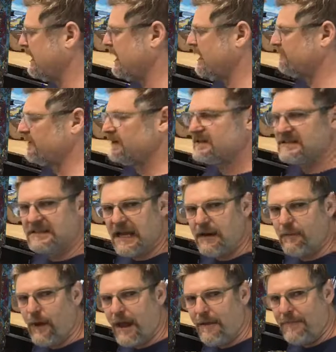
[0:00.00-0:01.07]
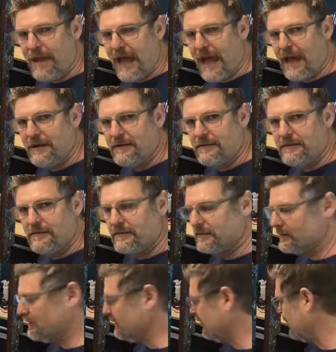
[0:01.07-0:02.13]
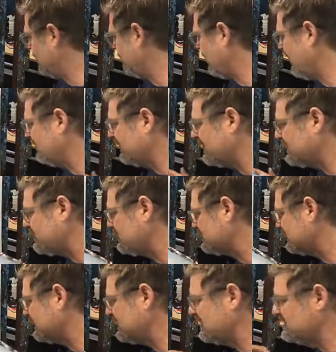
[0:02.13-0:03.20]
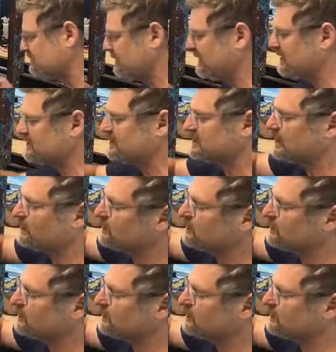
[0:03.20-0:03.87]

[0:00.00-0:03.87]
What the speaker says: have a Stay Wet pad. I like using these because it's got a